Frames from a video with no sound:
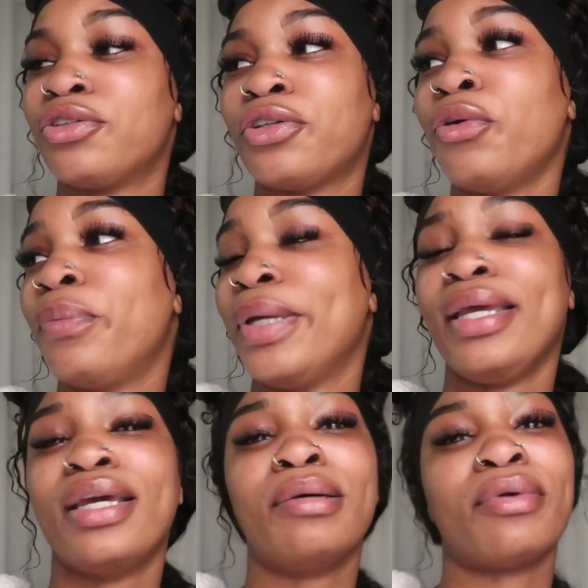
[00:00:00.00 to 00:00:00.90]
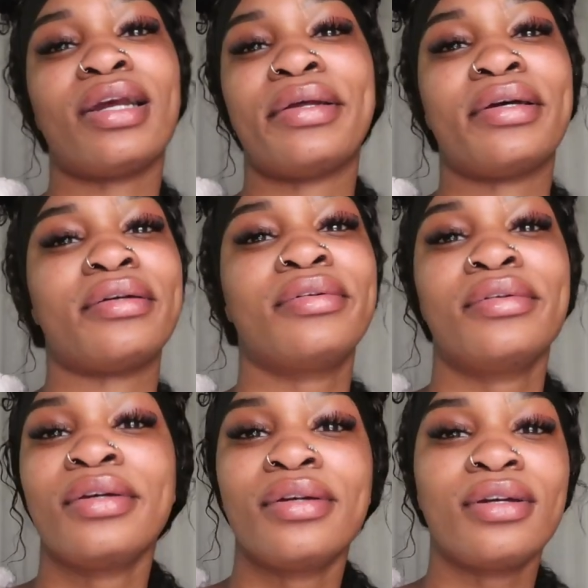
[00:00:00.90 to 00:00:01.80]
2 p.m. right now.
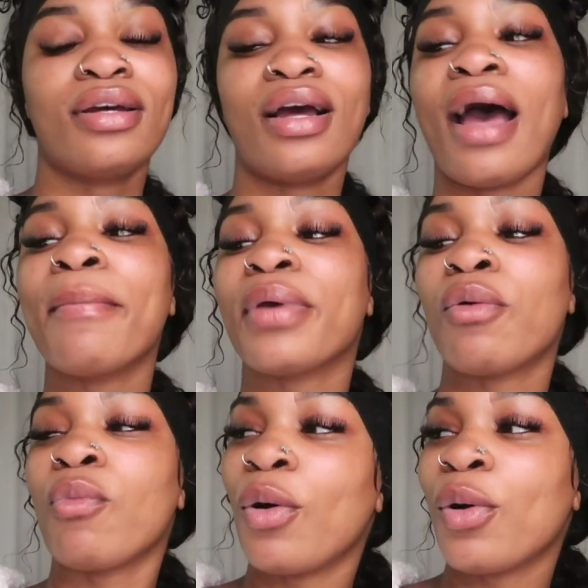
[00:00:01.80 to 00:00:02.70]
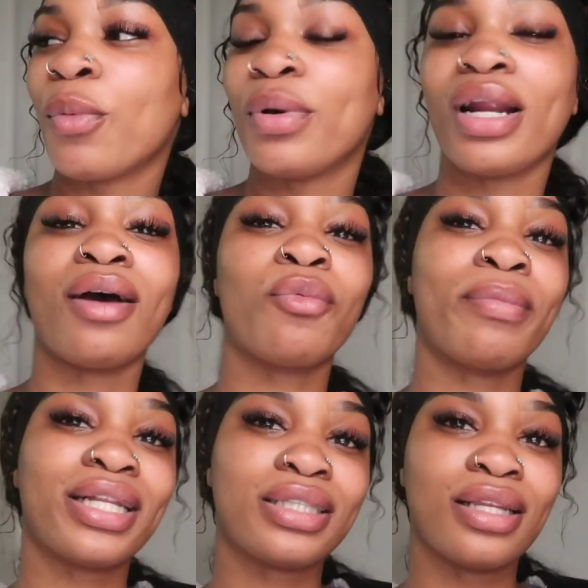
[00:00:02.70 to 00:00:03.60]
I've been woke, but I went
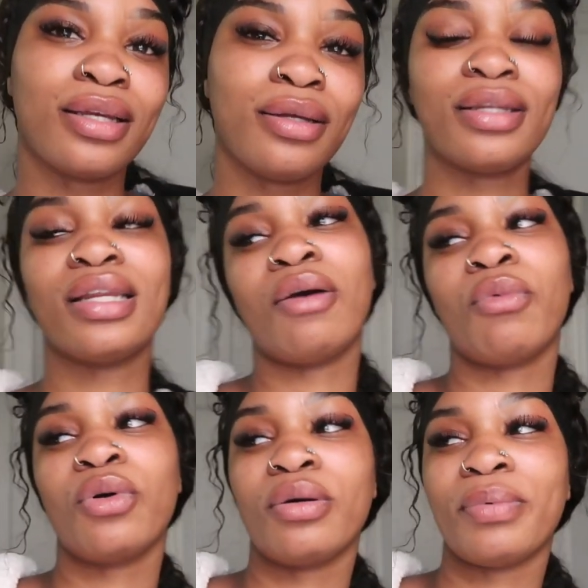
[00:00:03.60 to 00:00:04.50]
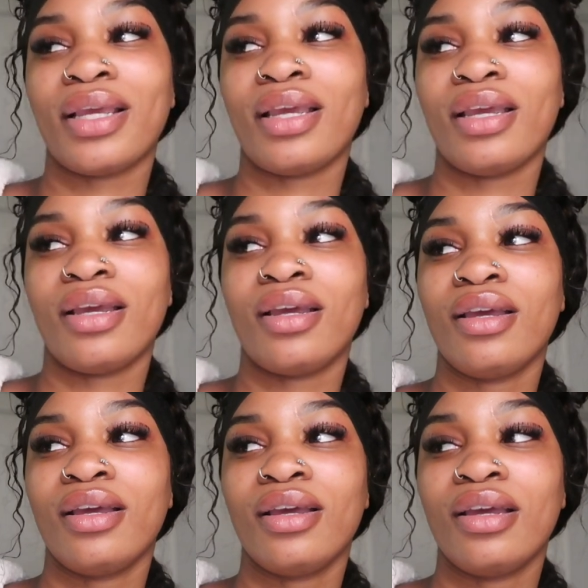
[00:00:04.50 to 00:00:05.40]
back to sleep. Then I woke up again
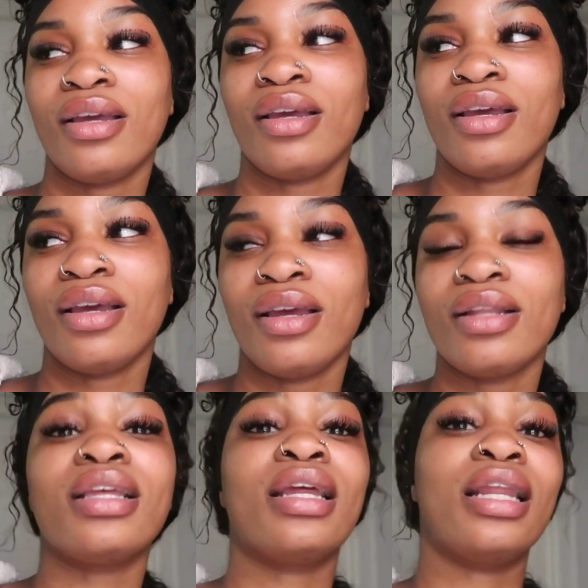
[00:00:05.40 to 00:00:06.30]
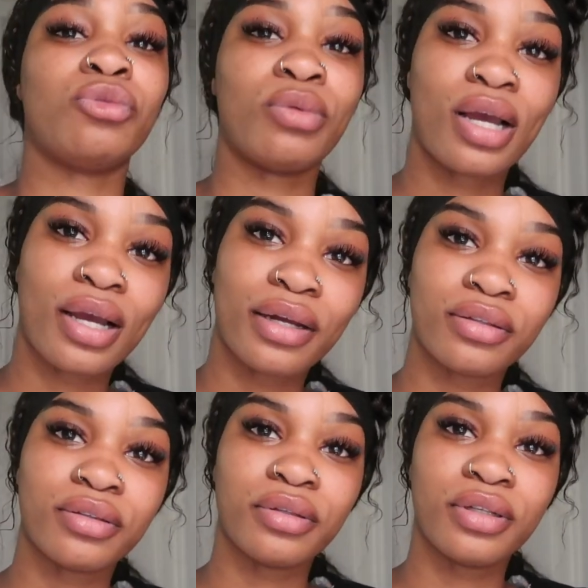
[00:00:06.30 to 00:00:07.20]
then that's when i got
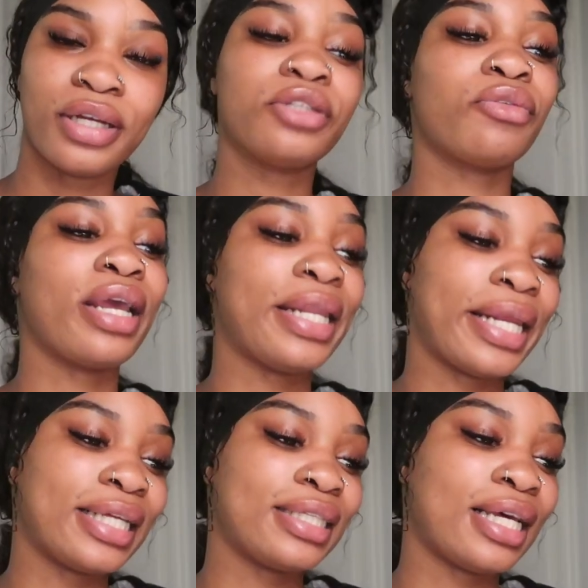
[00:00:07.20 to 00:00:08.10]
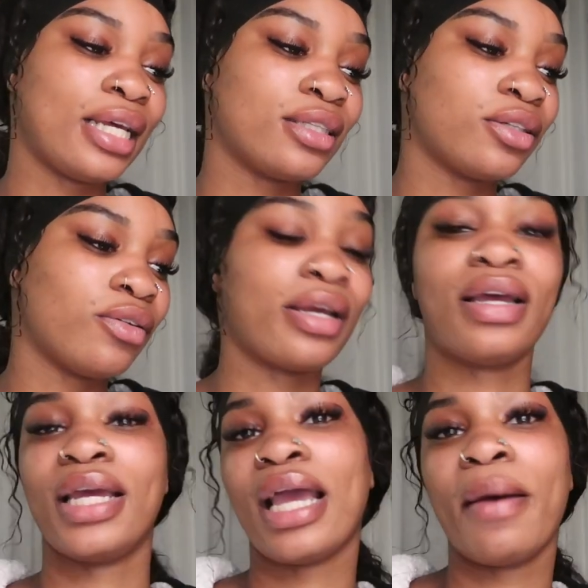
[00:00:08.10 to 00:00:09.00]
up it's raining outside so
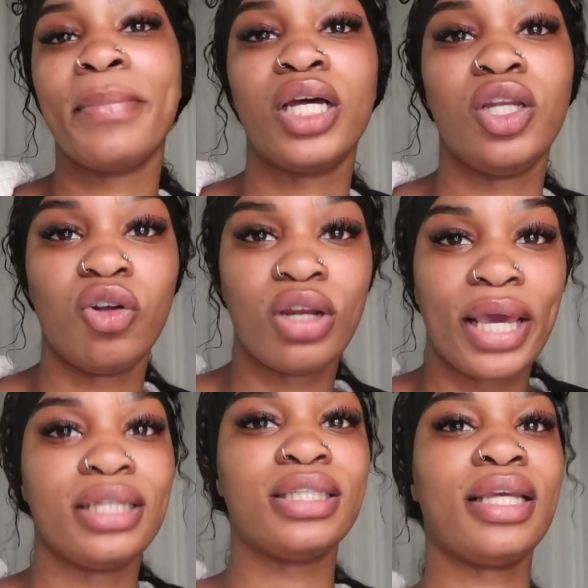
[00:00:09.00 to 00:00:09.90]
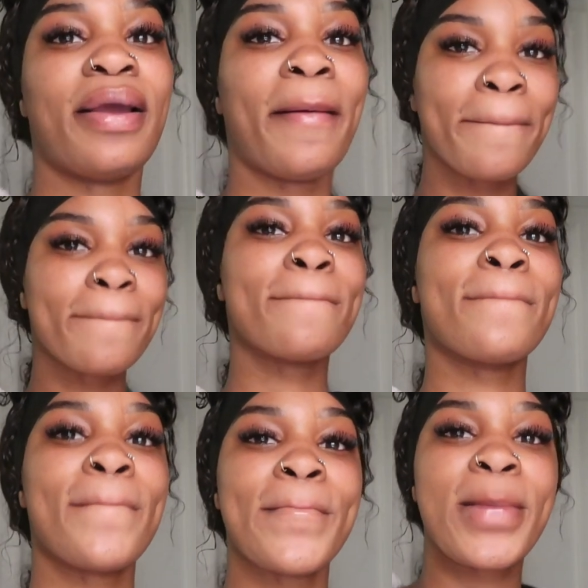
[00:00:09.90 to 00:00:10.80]
it, got me a little lazy
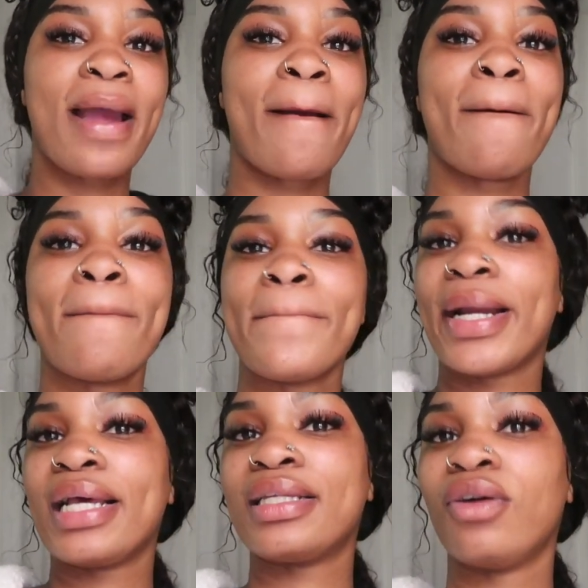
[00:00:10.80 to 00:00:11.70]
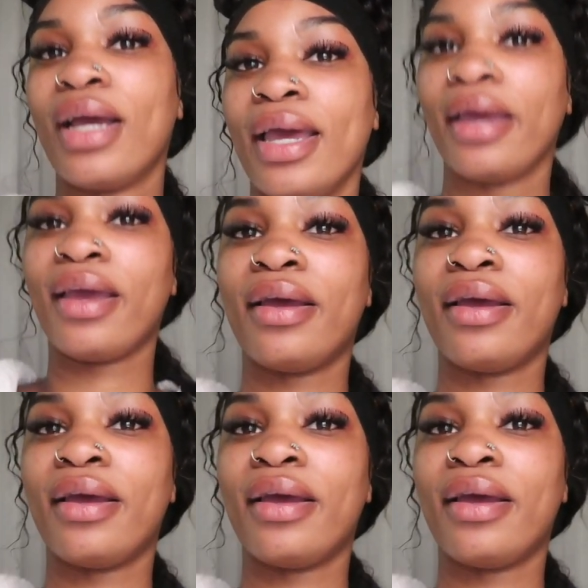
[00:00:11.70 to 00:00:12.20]
but it's okay